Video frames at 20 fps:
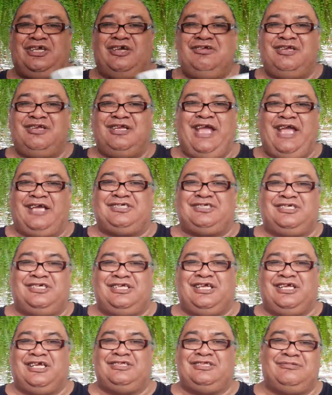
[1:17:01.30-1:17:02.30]
totally
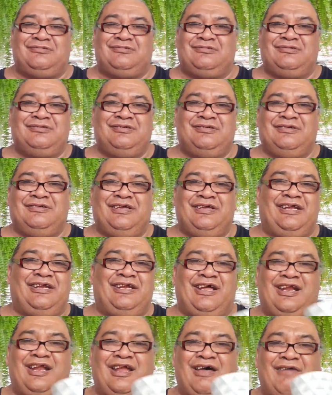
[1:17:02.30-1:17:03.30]
accidental, and
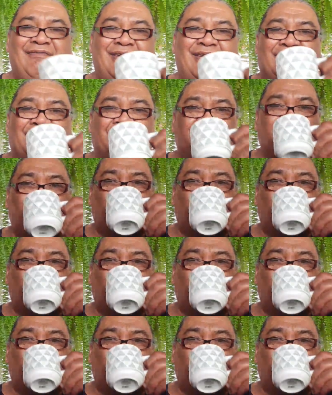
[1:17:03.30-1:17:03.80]
I love it.